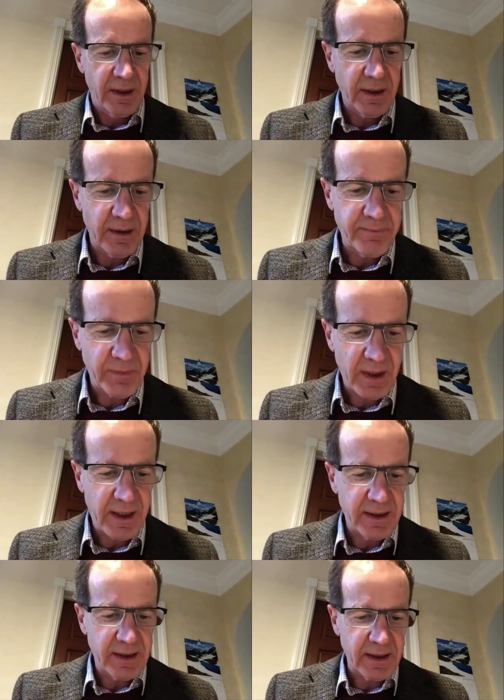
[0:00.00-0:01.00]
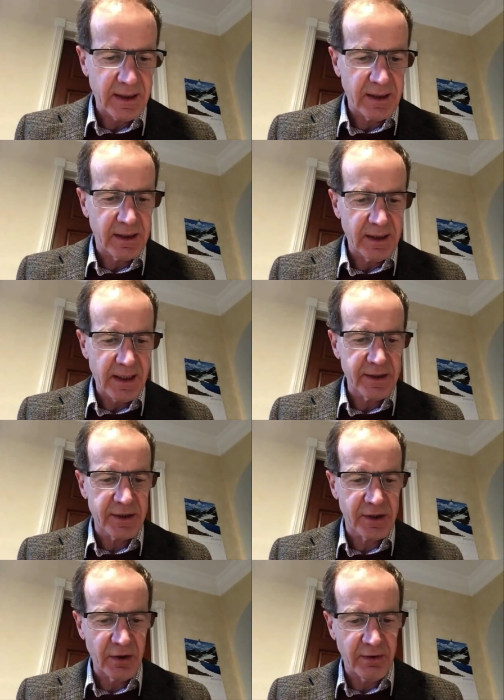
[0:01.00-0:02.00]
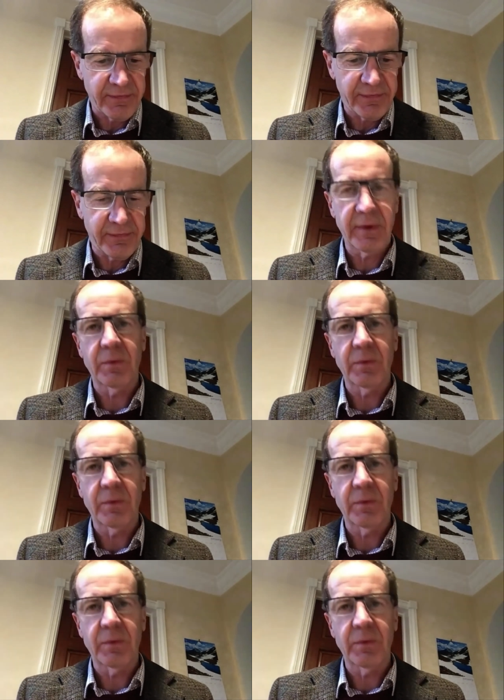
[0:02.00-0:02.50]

um, in Glanzstoff,